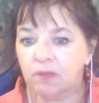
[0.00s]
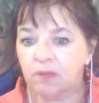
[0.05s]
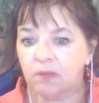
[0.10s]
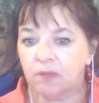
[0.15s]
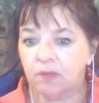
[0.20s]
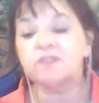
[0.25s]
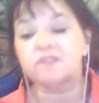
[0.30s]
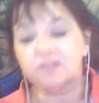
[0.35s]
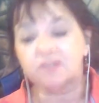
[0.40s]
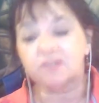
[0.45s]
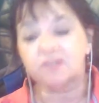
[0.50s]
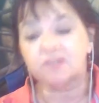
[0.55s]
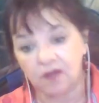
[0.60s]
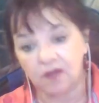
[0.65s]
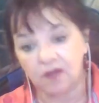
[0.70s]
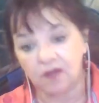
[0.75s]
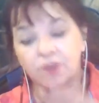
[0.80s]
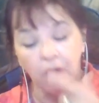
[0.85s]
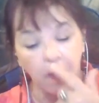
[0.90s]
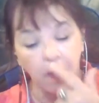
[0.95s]
Because
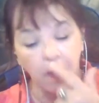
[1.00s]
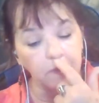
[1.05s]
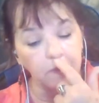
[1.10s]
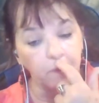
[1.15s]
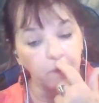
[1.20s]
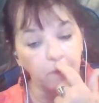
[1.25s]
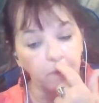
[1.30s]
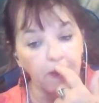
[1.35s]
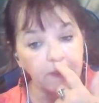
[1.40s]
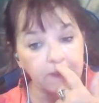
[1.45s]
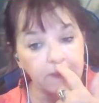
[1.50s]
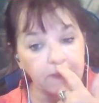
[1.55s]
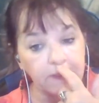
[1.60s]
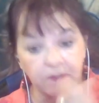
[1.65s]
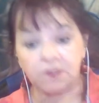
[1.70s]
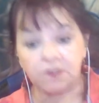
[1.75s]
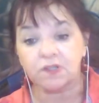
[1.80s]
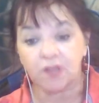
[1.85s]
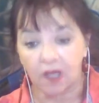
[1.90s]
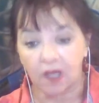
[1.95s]
those are the ones
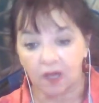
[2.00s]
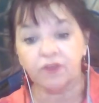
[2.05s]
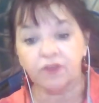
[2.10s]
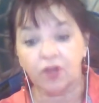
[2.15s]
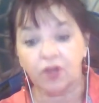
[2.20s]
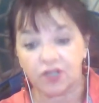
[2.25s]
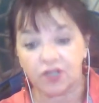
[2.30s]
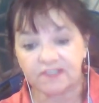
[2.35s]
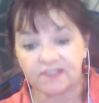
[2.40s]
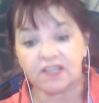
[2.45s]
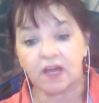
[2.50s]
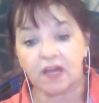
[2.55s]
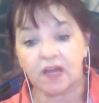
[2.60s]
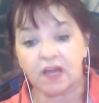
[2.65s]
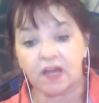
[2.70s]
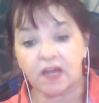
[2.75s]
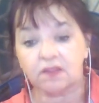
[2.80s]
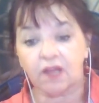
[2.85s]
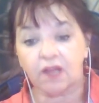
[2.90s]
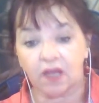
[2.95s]
who are on your
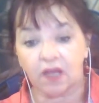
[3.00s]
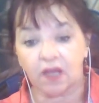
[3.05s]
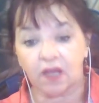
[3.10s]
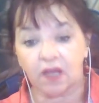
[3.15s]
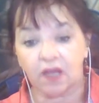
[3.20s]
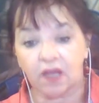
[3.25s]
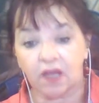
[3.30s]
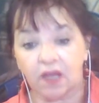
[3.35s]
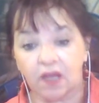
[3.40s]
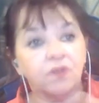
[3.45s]
sideline,